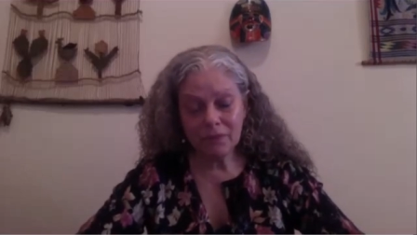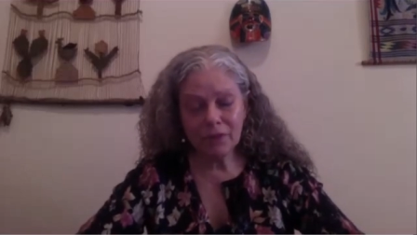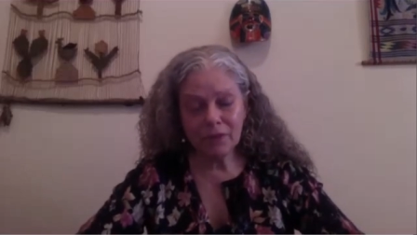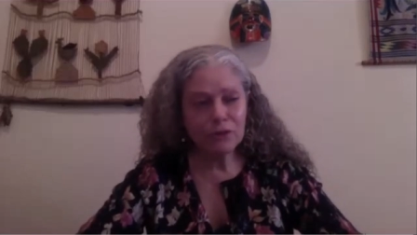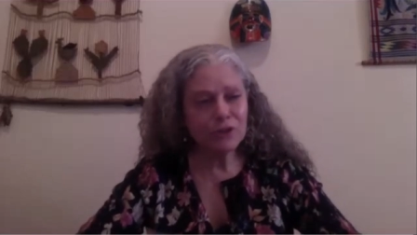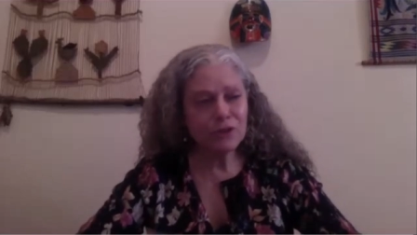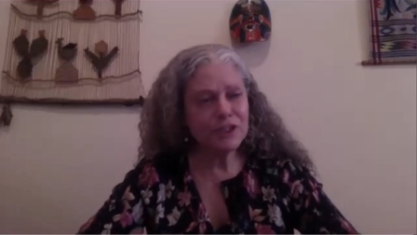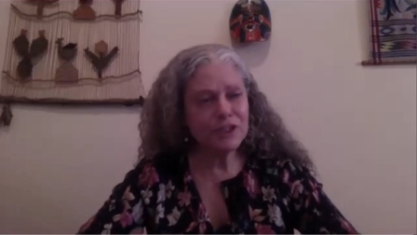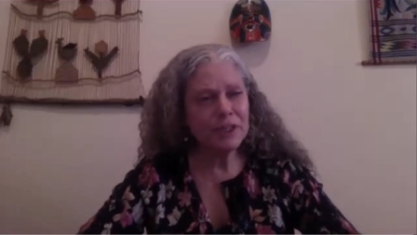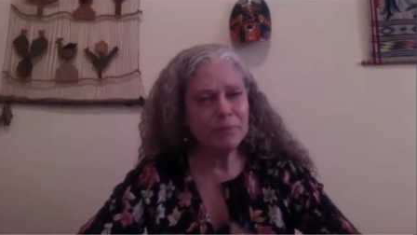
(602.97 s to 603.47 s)

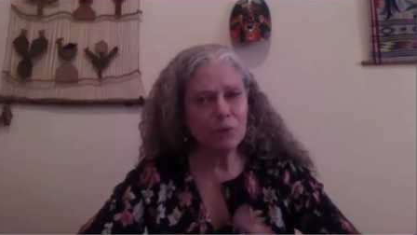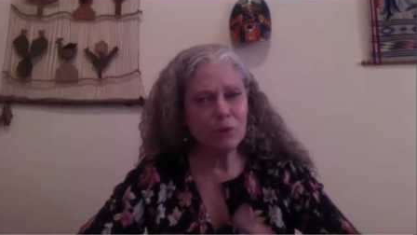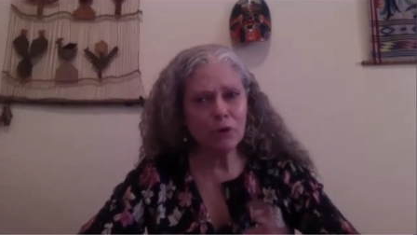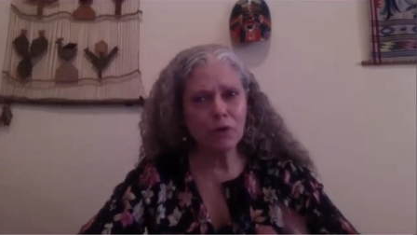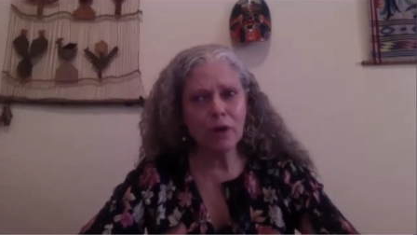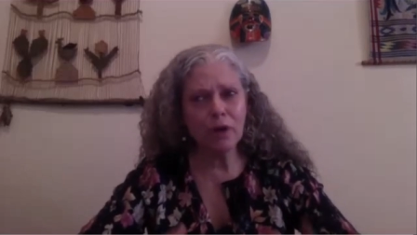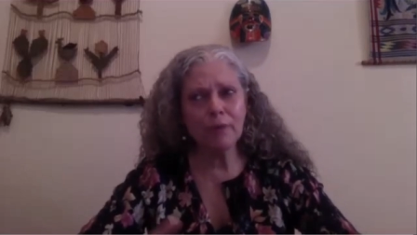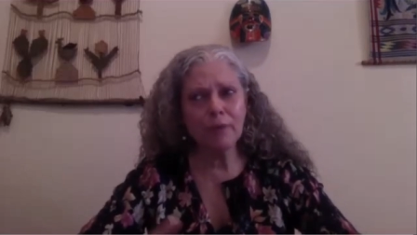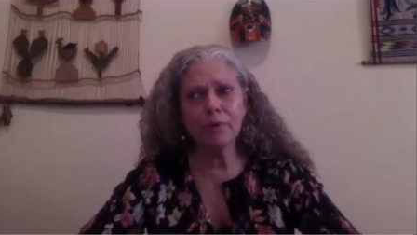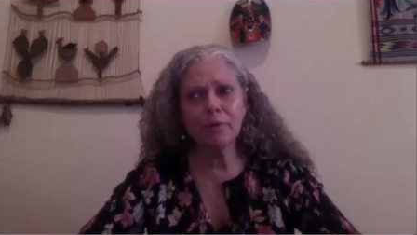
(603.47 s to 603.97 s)
First, he
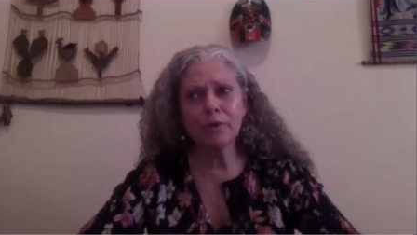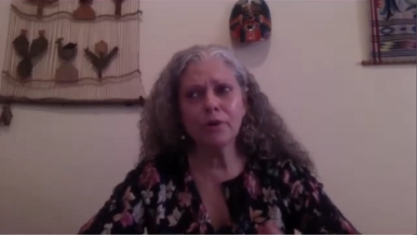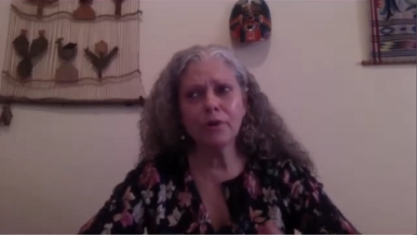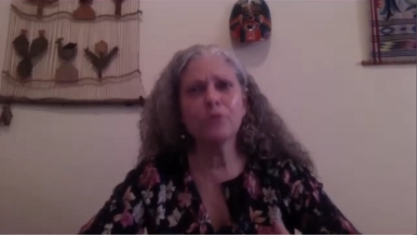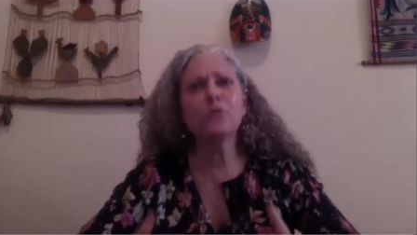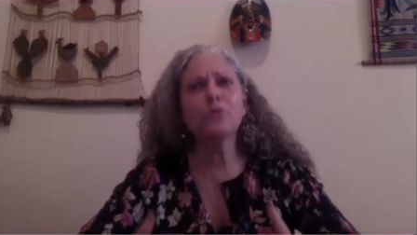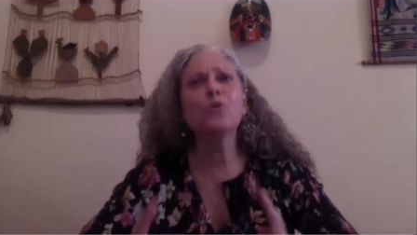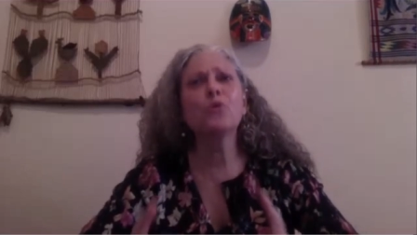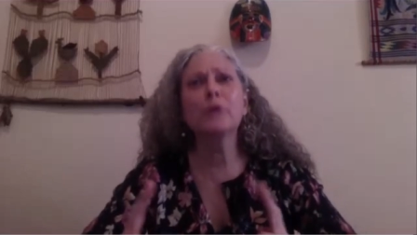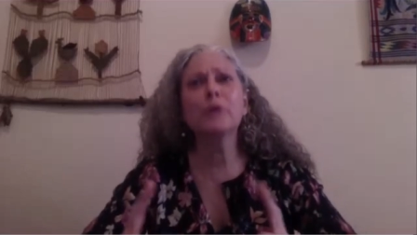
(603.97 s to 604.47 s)
broke up with her
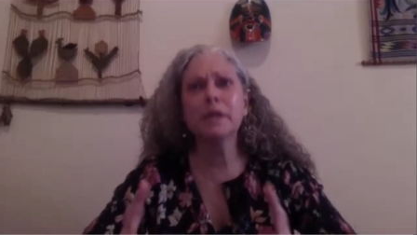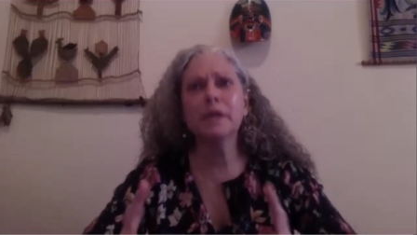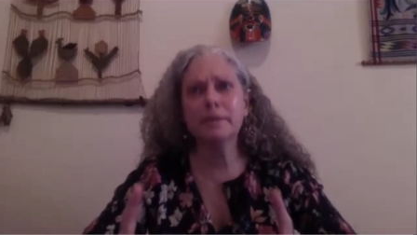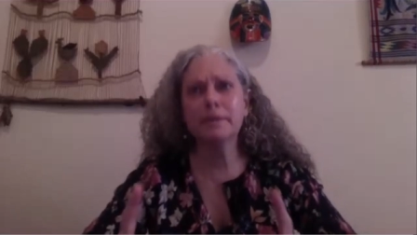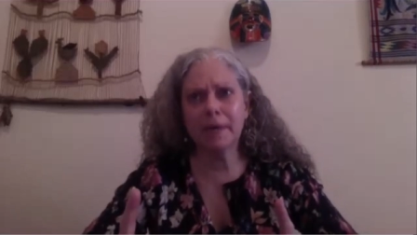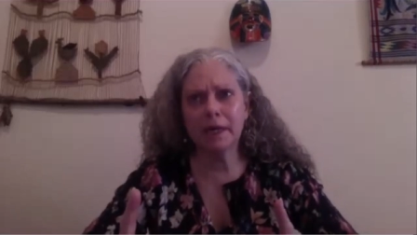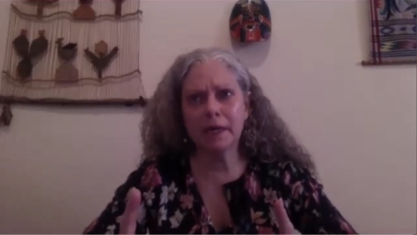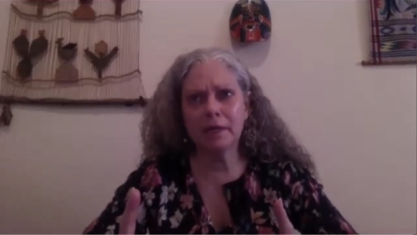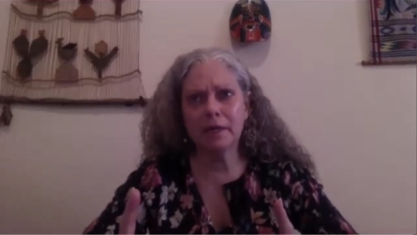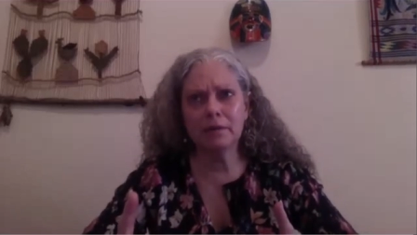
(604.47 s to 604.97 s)
through
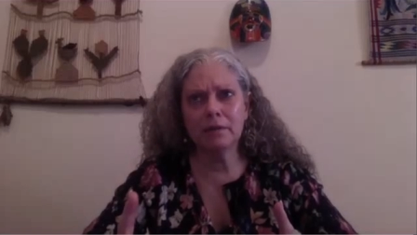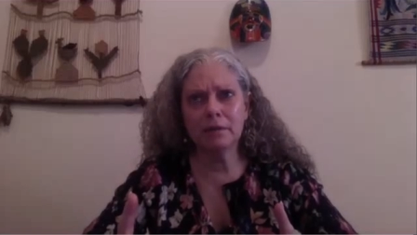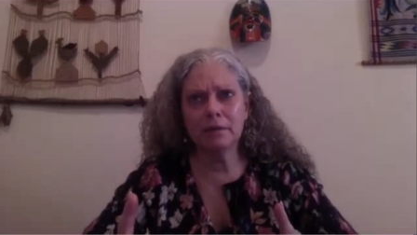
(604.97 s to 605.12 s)
email.